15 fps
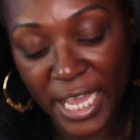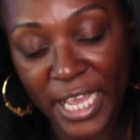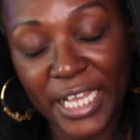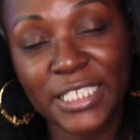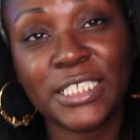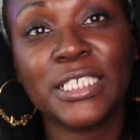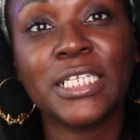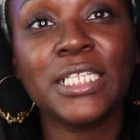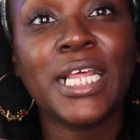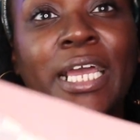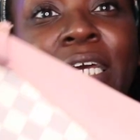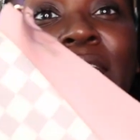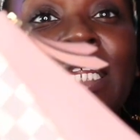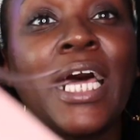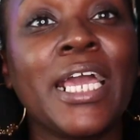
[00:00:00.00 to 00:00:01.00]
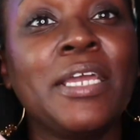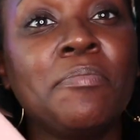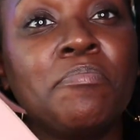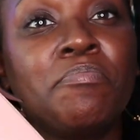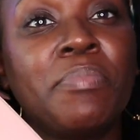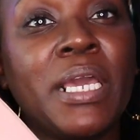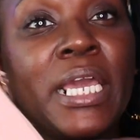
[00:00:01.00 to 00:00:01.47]
It's like
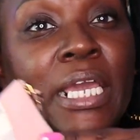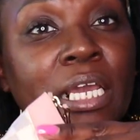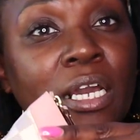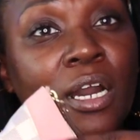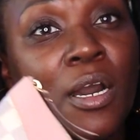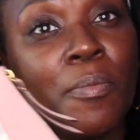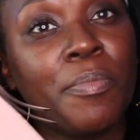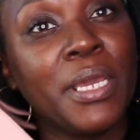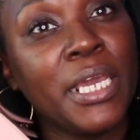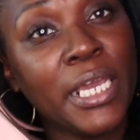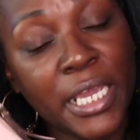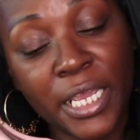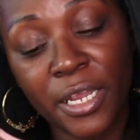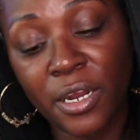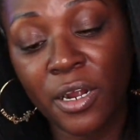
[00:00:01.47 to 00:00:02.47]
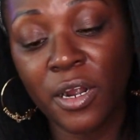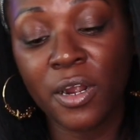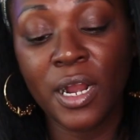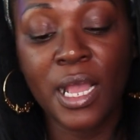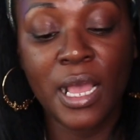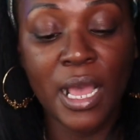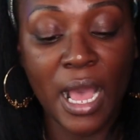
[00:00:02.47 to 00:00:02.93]
light pink up
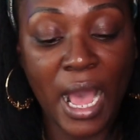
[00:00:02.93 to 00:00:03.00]
here.